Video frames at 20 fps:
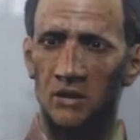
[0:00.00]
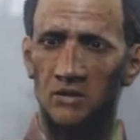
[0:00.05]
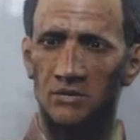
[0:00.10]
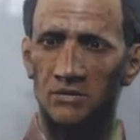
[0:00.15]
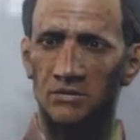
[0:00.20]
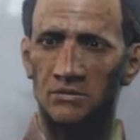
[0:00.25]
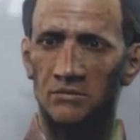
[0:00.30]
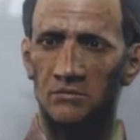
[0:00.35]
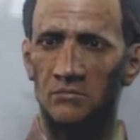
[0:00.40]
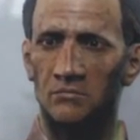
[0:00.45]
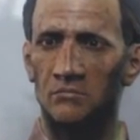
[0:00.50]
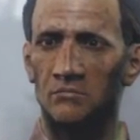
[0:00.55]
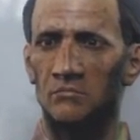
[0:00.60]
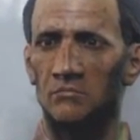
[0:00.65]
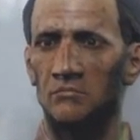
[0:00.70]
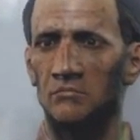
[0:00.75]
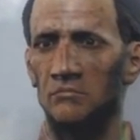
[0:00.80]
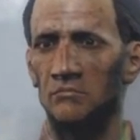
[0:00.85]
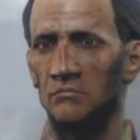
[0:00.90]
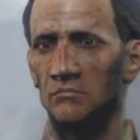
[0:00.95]
out,
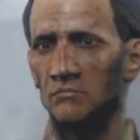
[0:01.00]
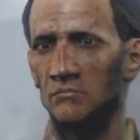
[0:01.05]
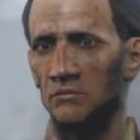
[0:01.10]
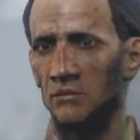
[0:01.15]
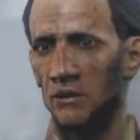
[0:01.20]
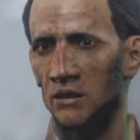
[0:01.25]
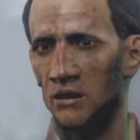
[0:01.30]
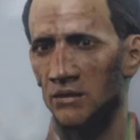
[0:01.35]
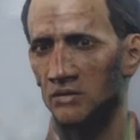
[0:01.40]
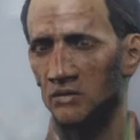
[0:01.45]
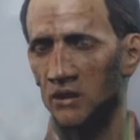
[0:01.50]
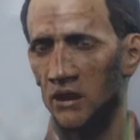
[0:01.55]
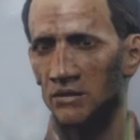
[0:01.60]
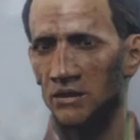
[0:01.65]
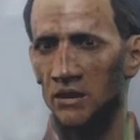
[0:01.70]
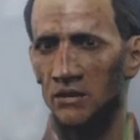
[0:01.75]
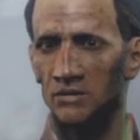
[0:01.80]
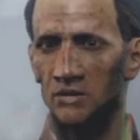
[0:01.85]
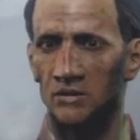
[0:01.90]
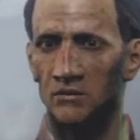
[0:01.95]
I
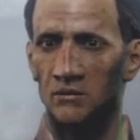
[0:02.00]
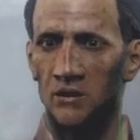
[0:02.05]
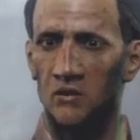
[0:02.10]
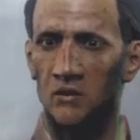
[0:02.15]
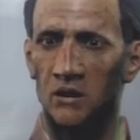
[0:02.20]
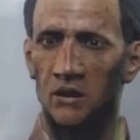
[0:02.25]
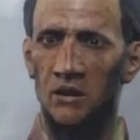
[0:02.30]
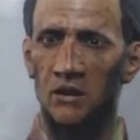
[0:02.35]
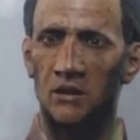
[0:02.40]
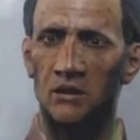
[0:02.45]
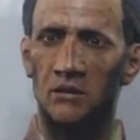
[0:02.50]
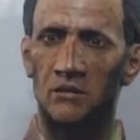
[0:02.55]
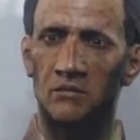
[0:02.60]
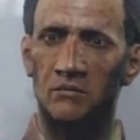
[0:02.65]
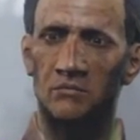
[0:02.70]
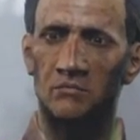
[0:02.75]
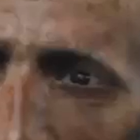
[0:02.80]
just had to get away.